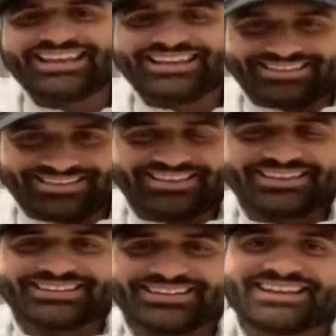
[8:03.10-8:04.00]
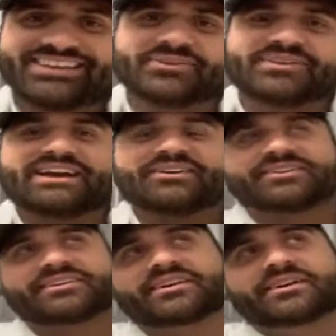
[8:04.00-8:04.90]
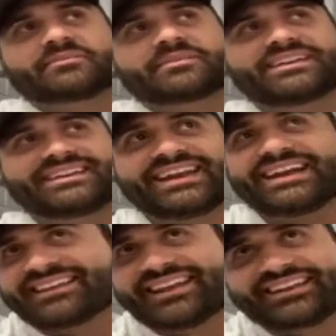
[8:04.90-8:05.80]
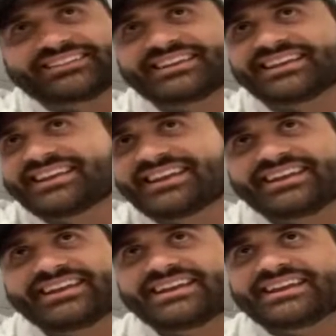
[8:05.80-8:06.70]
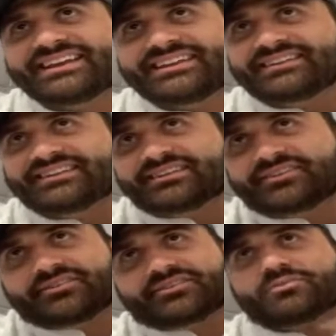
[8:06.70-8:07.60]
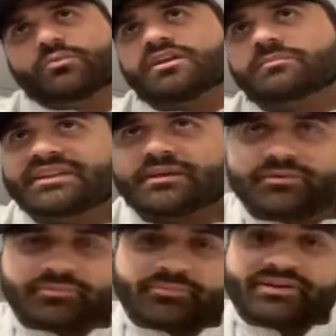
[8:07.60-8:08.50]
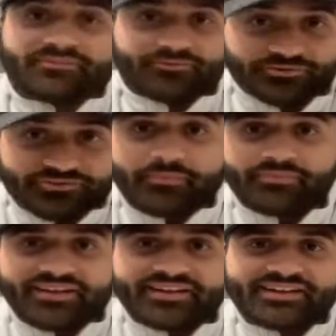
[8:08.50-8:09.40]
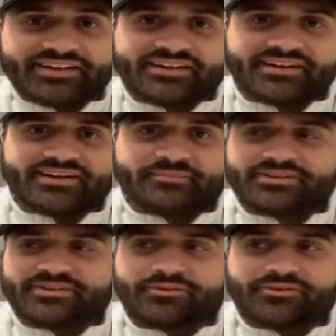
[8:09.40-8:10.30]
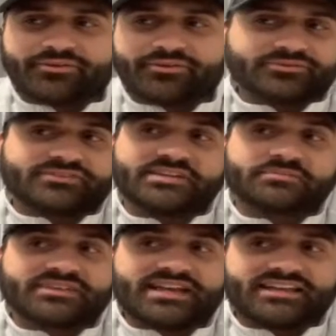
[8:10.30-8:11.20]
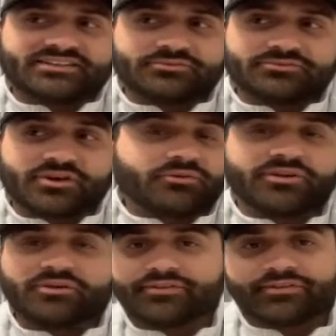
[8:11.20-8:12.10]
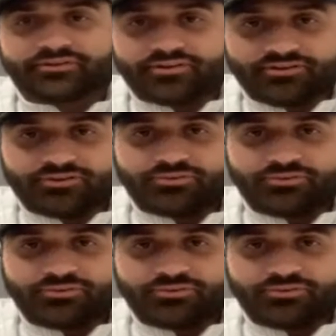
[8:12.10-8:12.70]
Yeah, no doubt. Like I said, you want to be able to prepare for something. Those teams that you don't know what they're going to do,